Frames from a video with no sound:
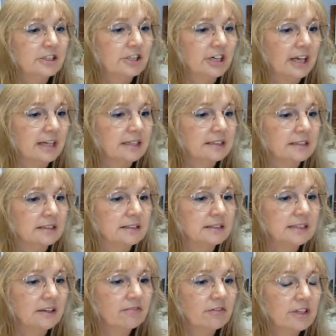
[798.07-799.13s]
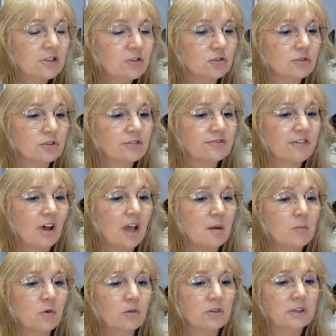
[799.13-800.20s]
Jason, definitely drawn to
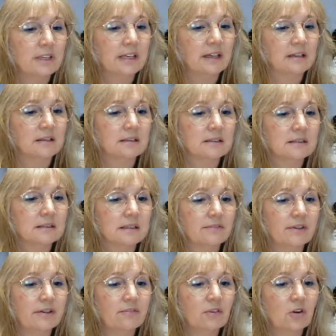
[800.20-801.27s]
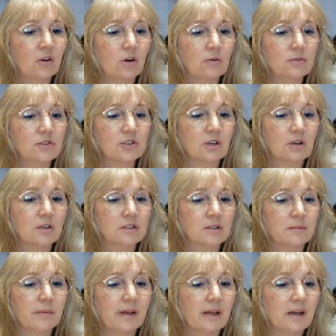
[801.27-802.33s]
fire more than the others. I've even got old scars
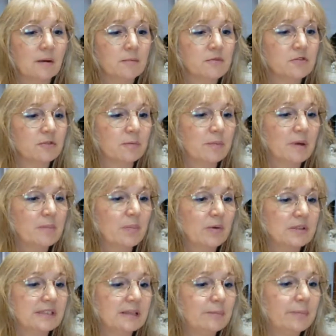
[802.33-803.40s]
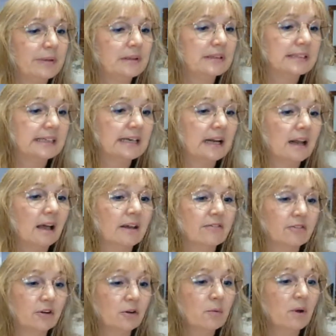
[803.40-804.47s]
on my arms from my bodybuilding
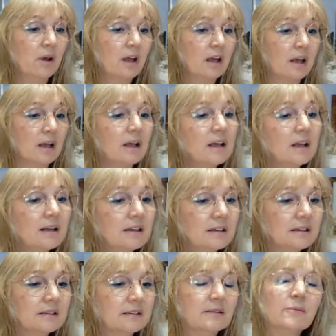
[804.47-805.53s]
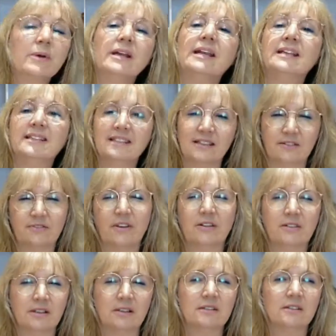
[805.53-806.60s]
life. Ooh, we need to see
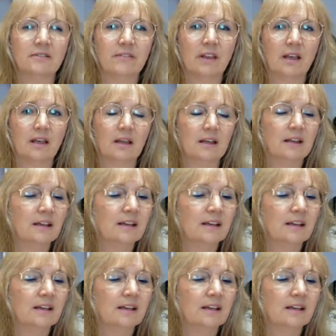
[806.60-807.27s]
photos of that.